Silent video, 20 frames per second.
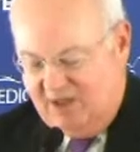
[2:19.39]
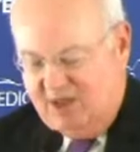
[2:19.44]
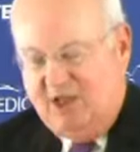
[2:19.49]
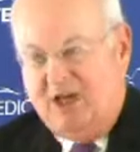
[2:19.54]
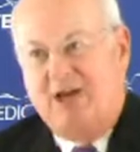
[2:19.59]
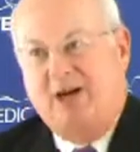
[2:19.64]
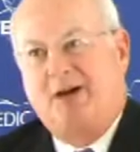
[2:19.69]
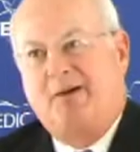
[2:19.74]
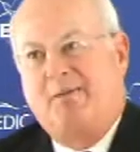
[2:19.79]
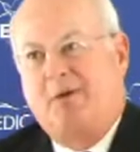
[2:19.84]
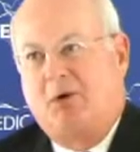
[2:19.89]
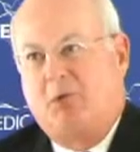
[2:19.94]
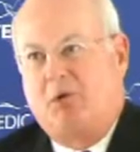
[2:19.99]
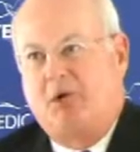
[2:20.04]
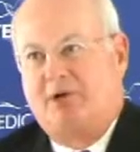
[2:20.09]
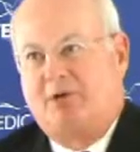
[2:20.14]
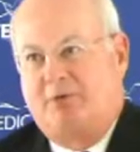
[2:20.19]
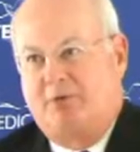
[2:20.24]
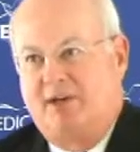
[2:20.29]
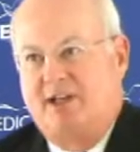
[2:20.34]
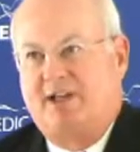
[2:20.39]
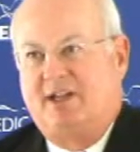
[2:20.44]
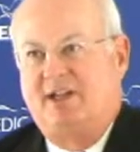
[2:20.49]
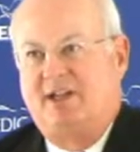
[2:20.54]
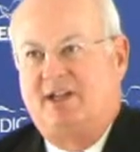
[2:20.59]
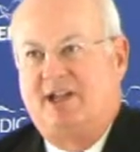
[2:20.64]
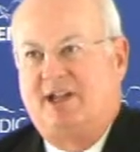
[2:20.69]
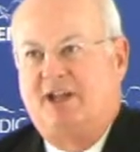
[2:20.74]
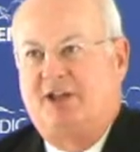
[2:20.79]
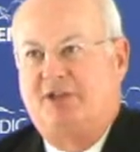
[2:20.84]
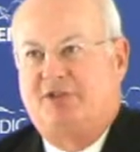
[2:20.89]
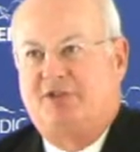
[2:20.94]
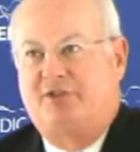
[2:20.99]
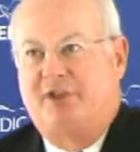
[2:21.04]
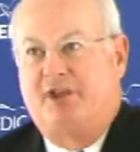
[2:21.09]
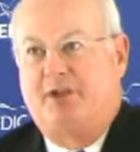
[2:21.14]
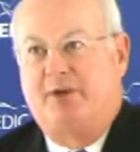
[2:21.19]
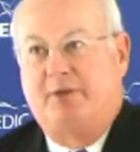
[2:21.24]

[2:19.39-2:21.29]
I want to recognize